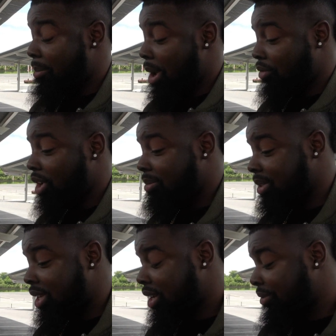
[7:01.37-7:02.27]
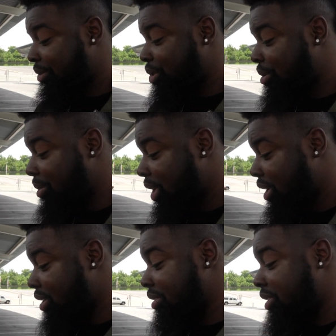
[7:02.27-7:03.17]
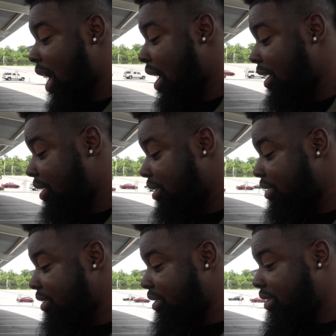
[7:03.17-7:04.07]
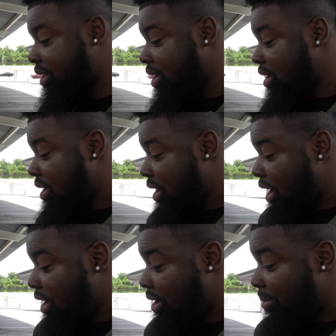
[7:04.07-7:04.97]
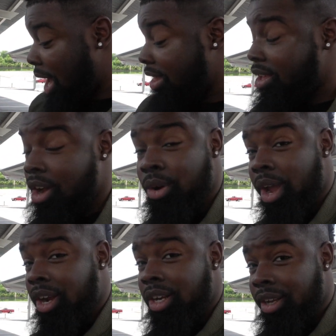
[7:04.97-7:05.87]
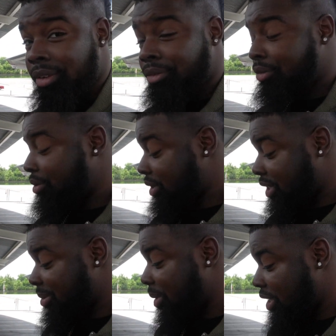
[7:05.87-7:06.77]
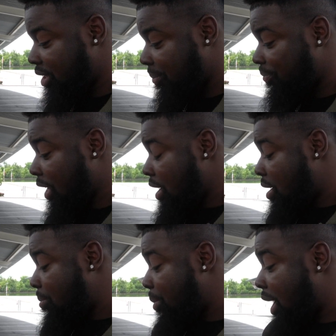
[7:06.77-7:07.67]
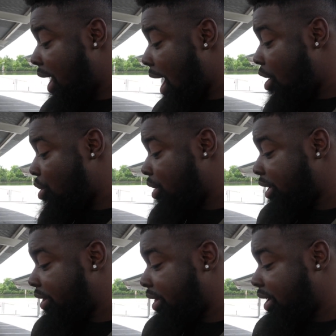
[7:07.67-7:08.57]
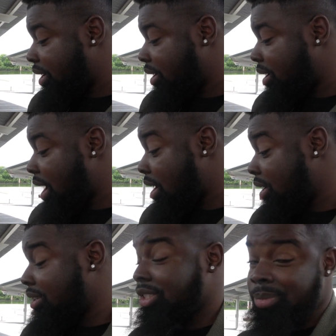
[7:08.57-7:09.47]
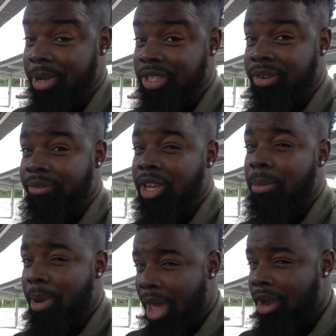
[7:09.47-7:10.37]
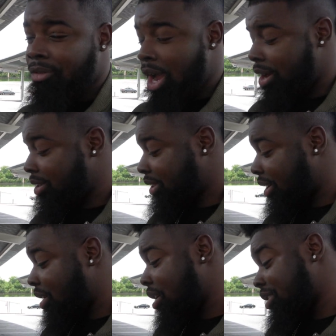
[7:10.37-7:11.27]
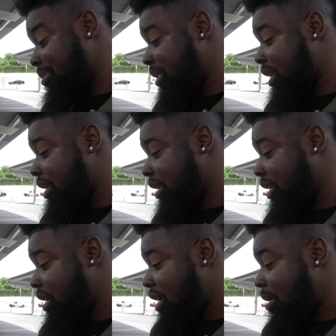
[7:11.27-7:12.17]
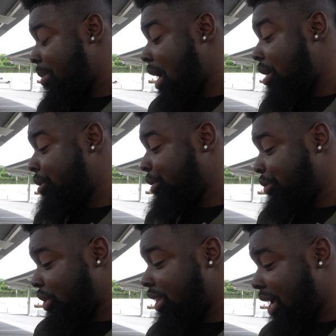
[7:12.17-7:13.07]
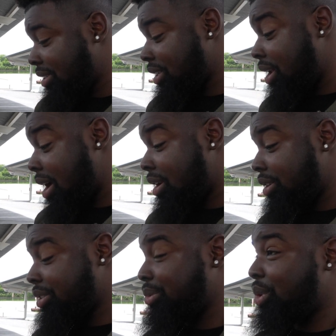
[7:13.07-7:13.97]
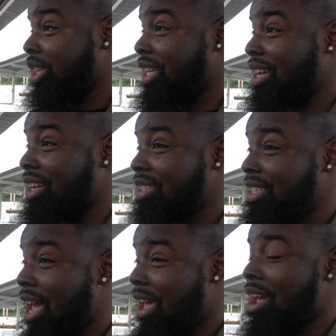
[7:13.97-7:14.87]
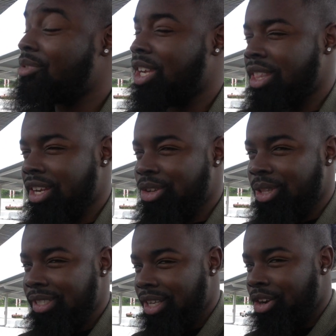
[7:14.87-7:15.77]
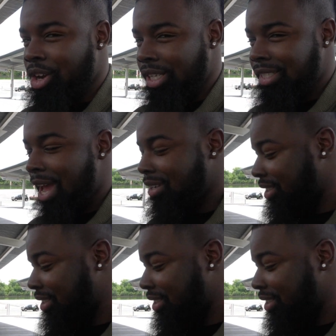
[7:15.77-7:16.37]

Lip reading: my rims done for me, tires, and the whole airlift suspension. But I ordered the airlift suspension via Bag Riders. It cost me about $3,000 with the every year they do this thing called a tax